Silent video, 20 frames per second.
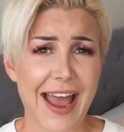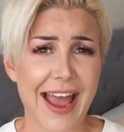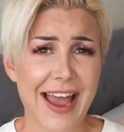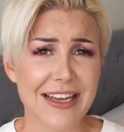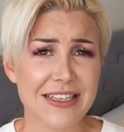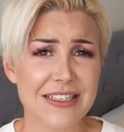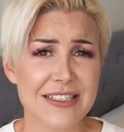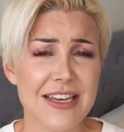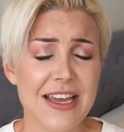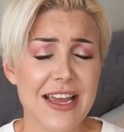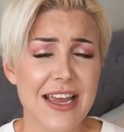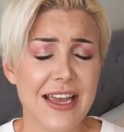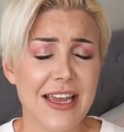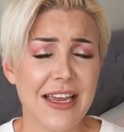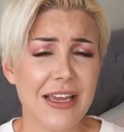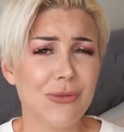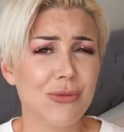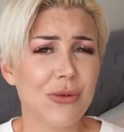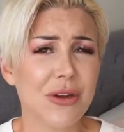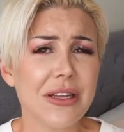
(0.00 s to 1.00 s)
And
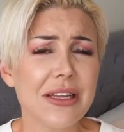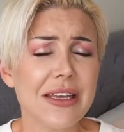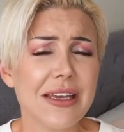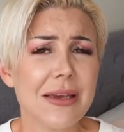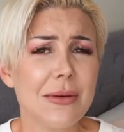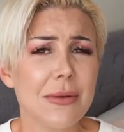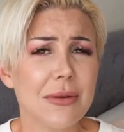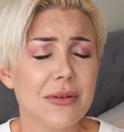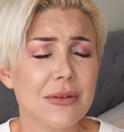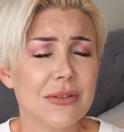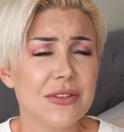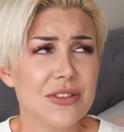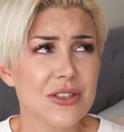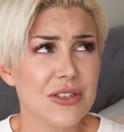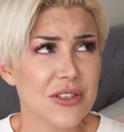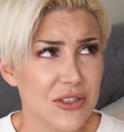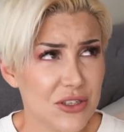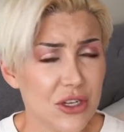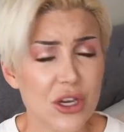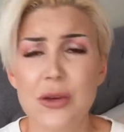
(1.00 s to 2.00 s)
it really
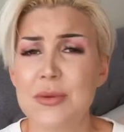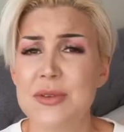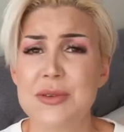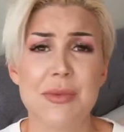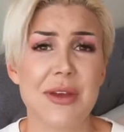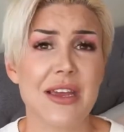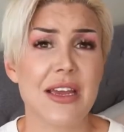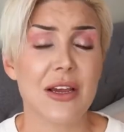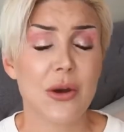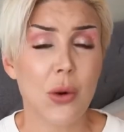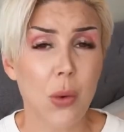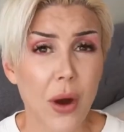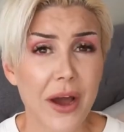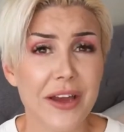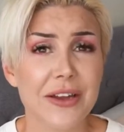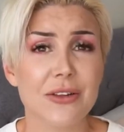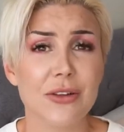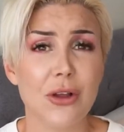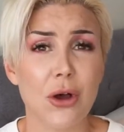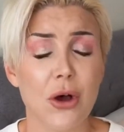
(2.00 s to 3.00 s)
disturbs me
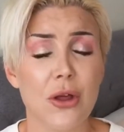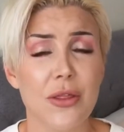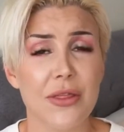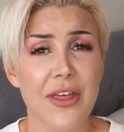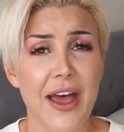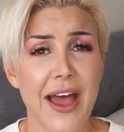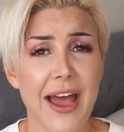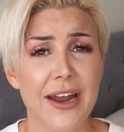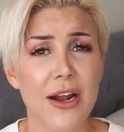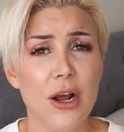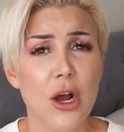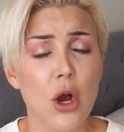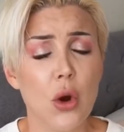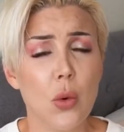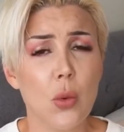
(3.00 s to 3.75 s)
quite a lot that